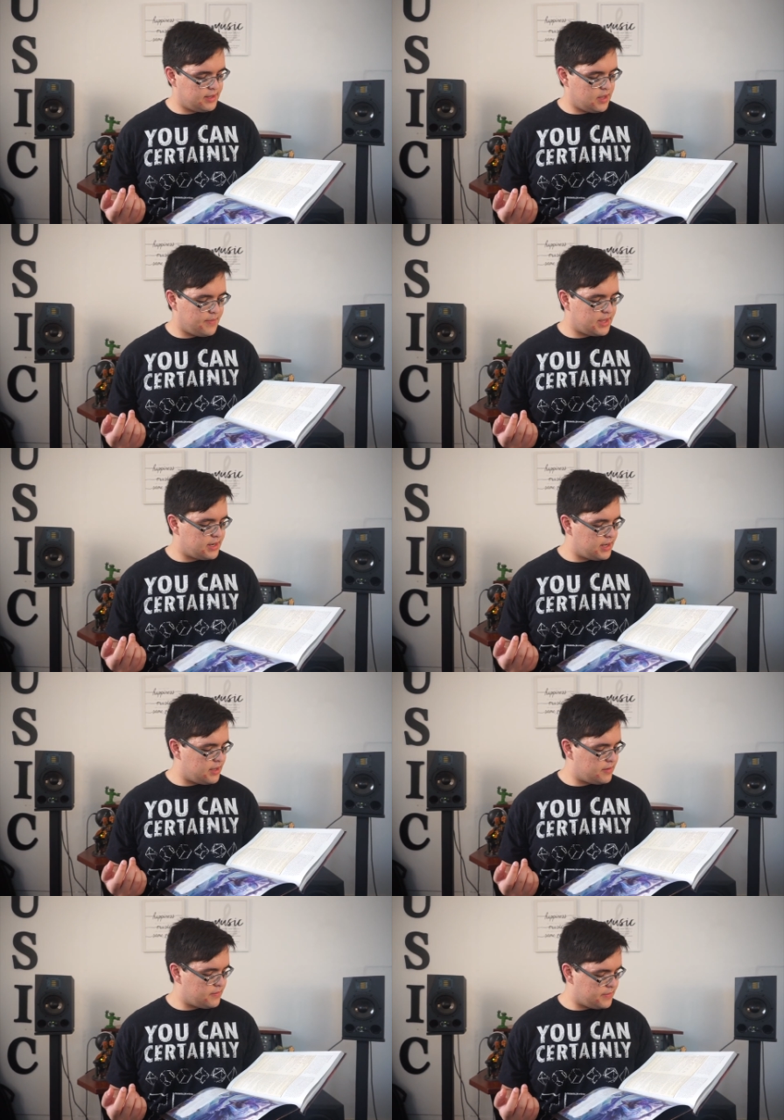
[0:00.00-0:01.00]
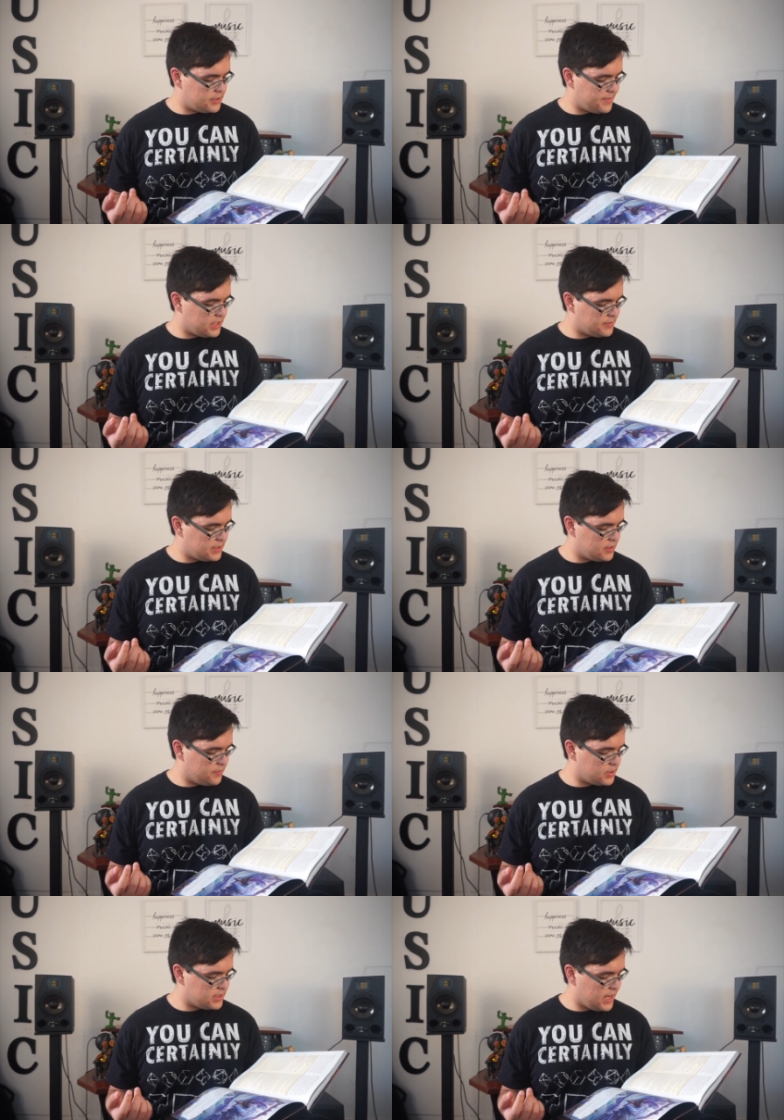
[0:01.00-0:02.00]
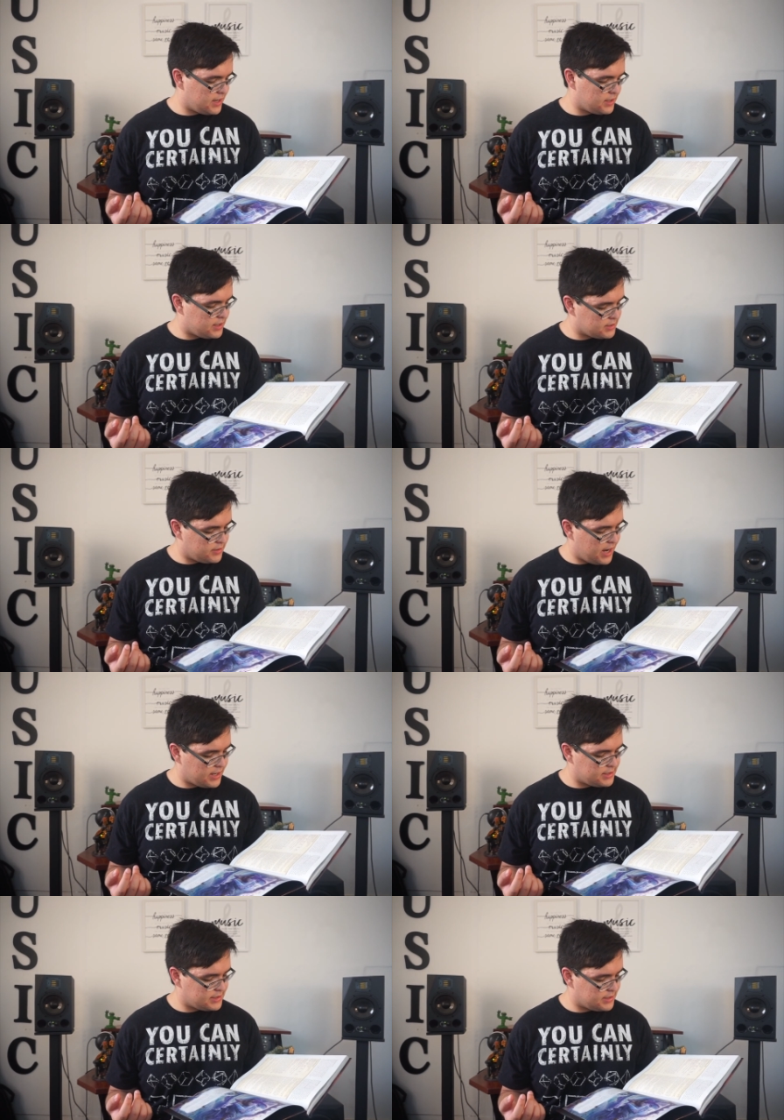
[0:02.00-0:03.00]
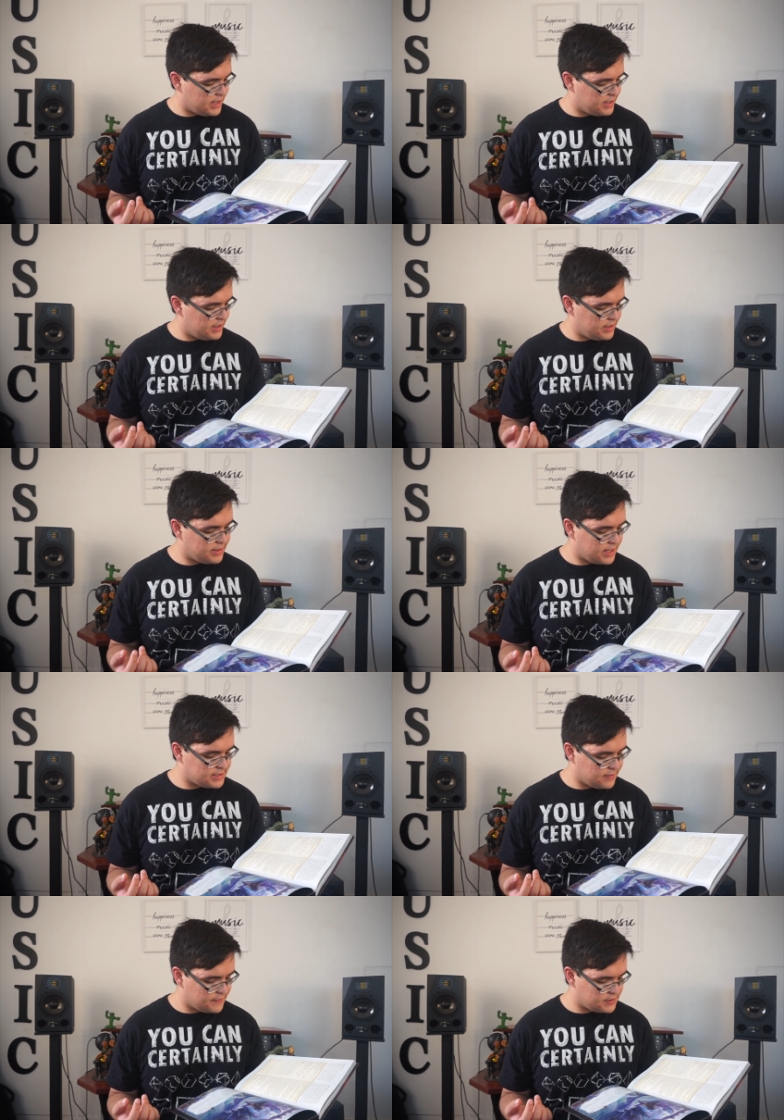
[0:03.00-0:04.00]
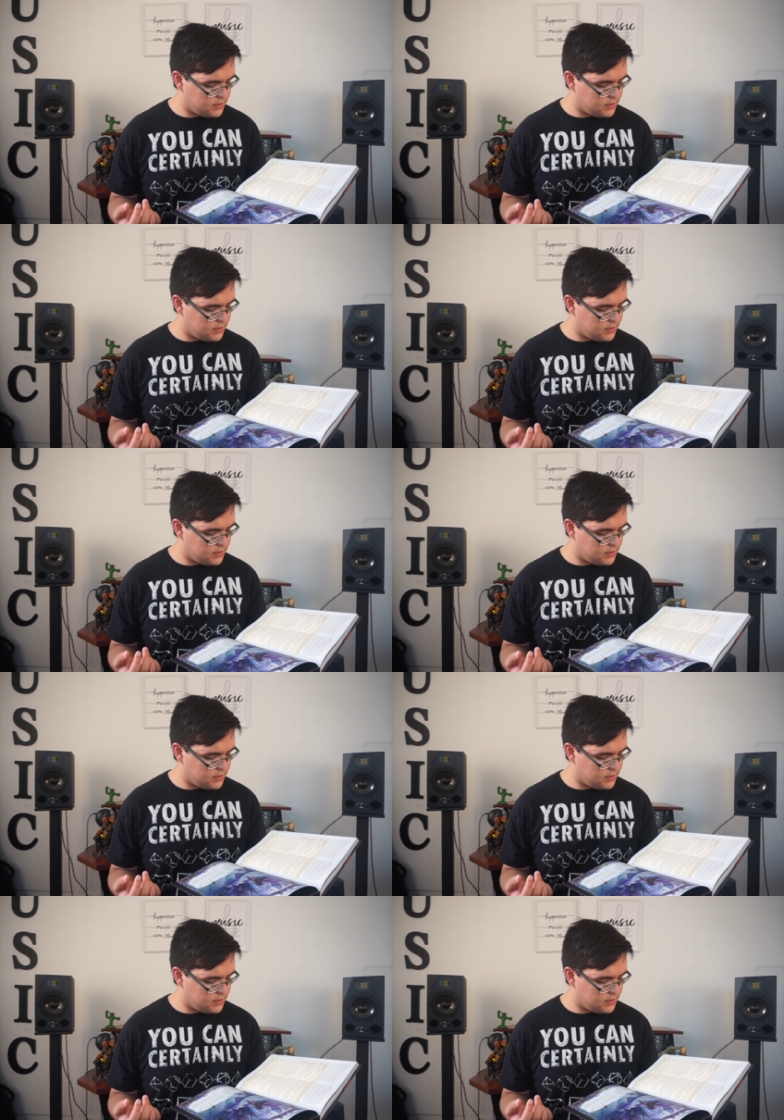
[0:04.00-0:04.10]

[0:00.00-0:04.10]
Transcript: ability, which makes me super sad because krakens and lightning and that stuff is